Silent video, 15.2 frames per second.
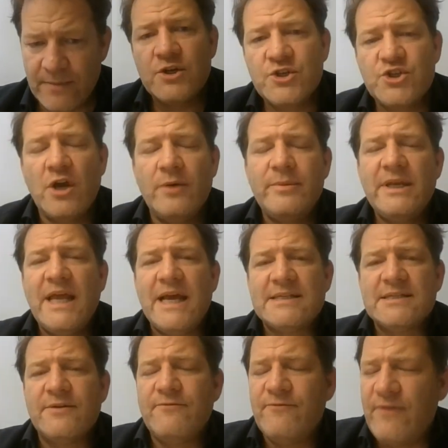Germany
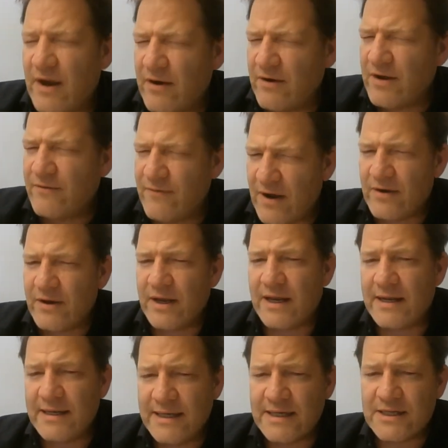has a very, very
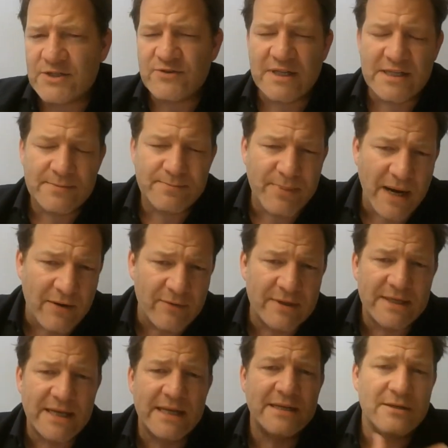clear,
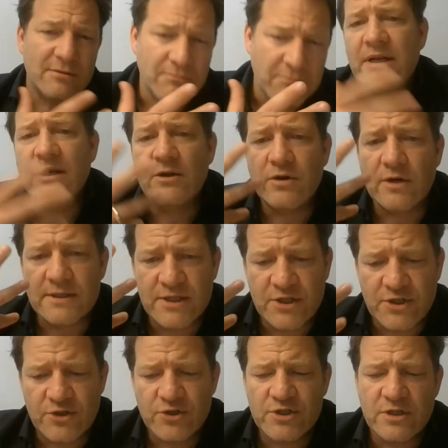transparent, and really
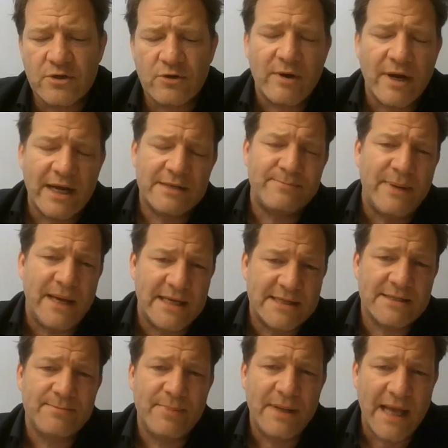constitutional right-based
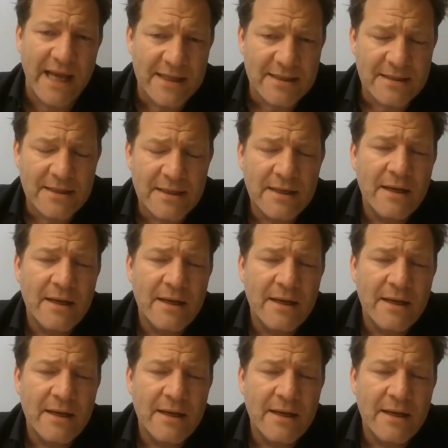plan